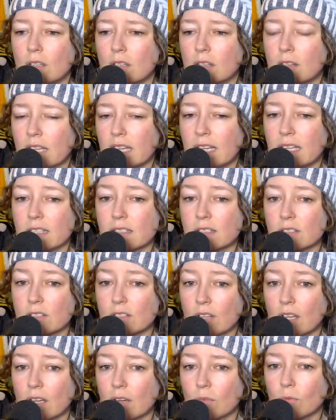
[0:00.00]
things
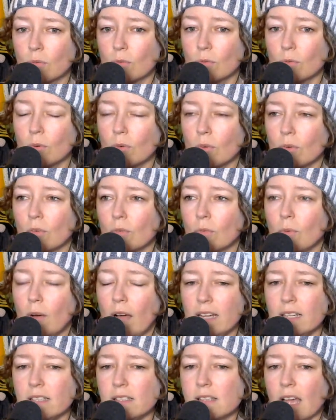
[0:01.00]
like, well,
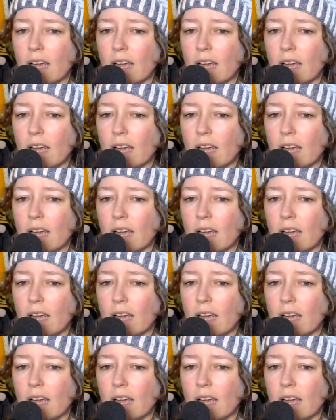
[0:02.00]
why is